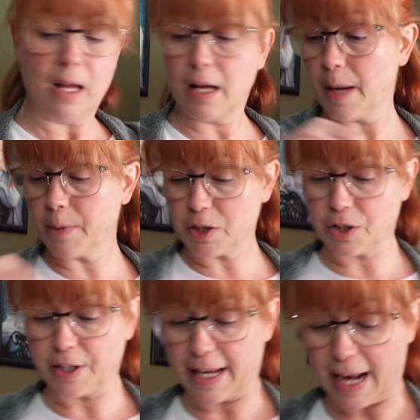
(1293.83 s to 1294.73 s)
I'm not
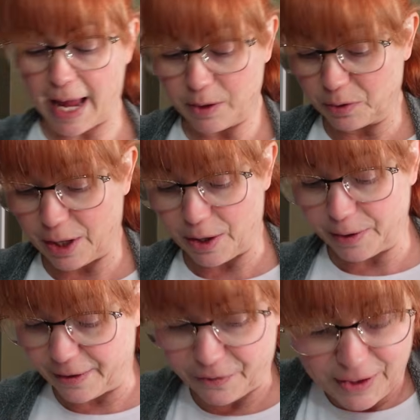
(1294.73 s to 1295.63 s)
sure yet. I don't know
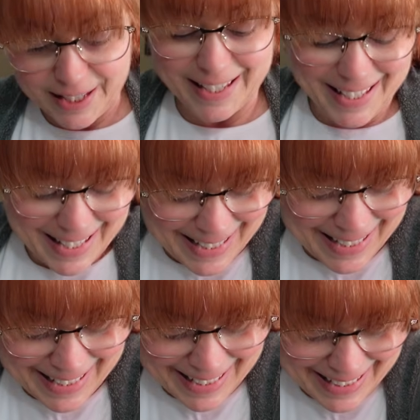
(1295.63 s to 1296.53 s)
if this is
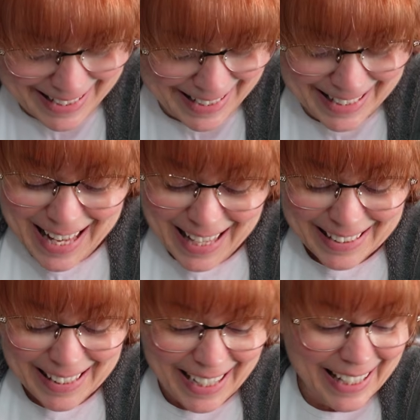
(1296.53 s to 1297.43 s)

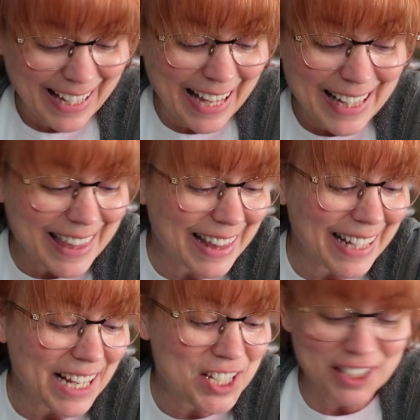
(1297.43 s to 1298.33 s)
like anything
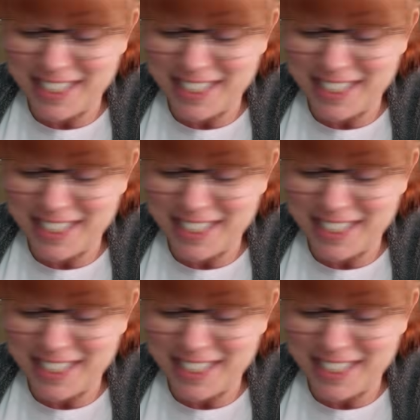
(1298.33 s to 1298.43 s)
that I should